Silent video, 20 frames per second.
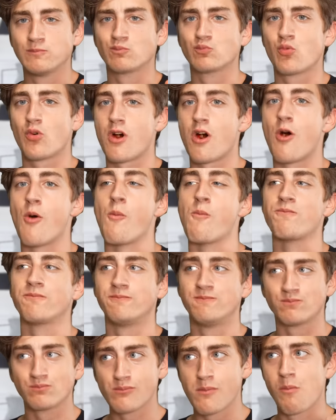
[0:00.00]
Whoa.
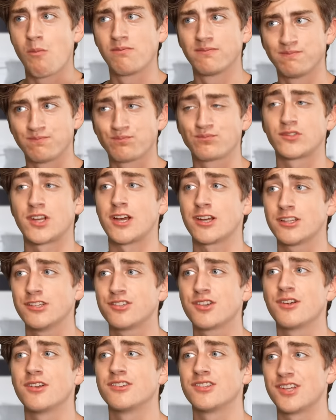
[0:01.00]

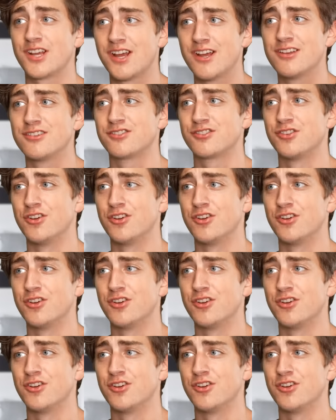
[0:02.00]
Takis are intense,